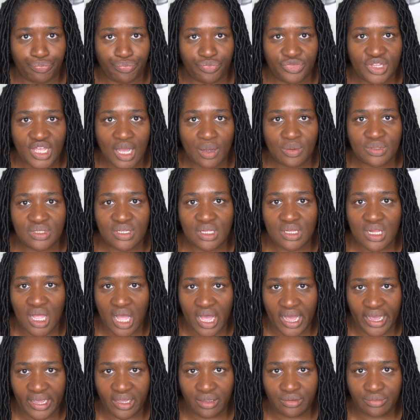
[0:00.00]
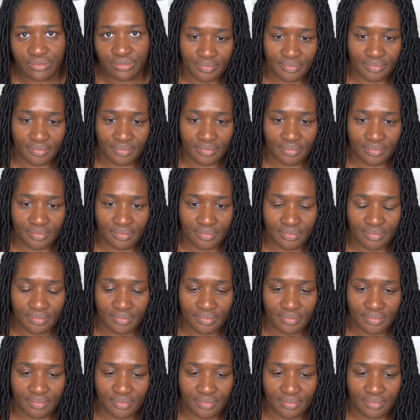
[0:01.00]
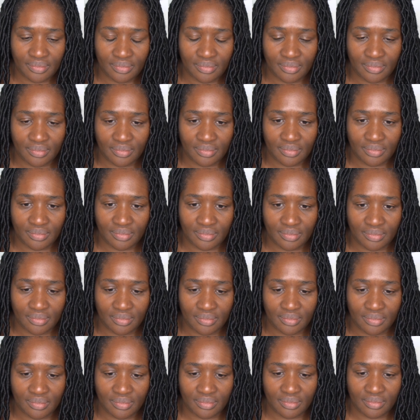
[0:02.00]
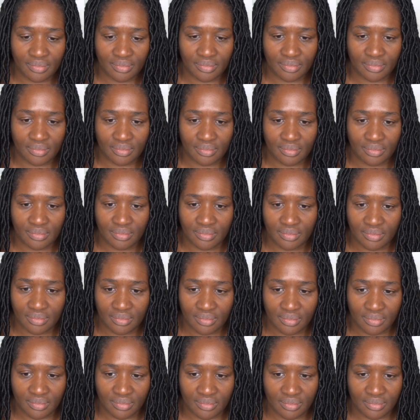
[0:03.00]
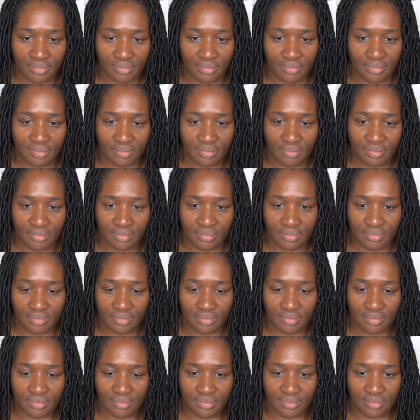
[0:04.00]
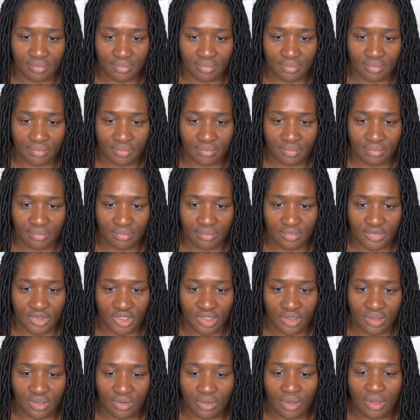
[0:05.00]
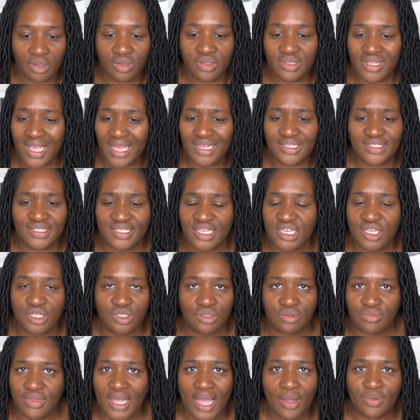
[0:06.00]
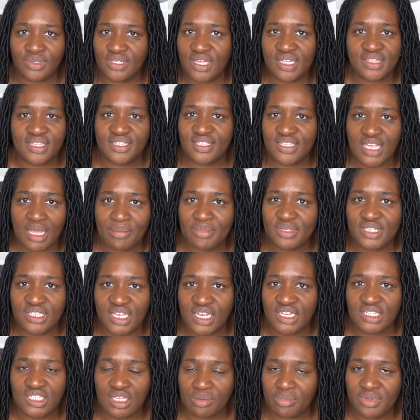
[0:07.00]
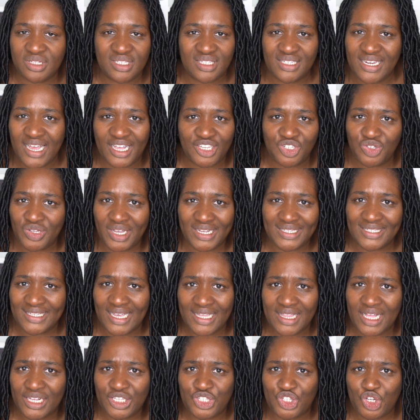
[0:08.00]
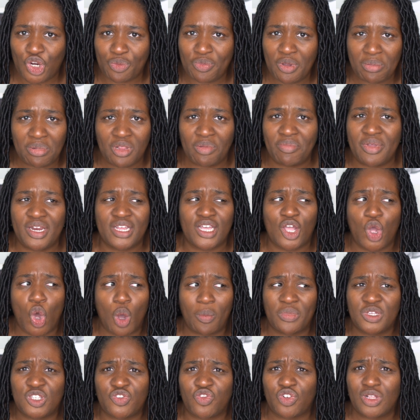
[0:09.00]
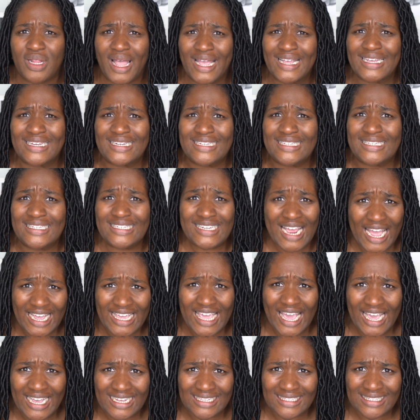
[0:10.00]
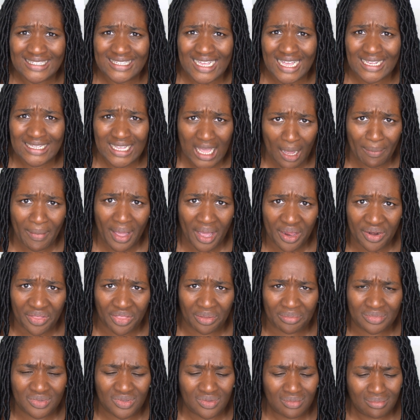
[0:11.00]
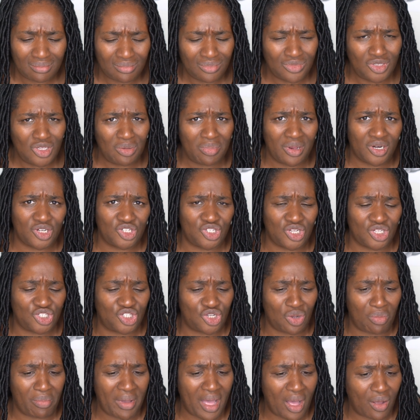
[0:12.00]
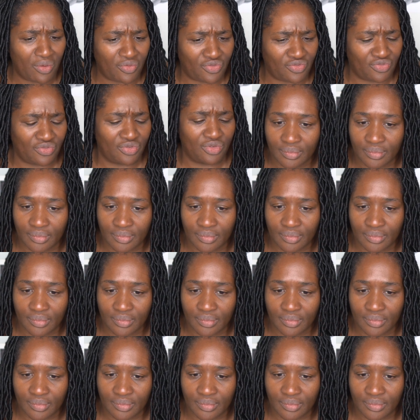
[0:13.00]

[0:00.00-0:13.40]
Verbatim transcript: That was a lie. But after 2 weeks in a coma, the coma usually wins. Yeah, see, that was not the same as saying someone's dead. You can't say that, sir. People have been in comas for like decades and come out of them. You better shut your mouth.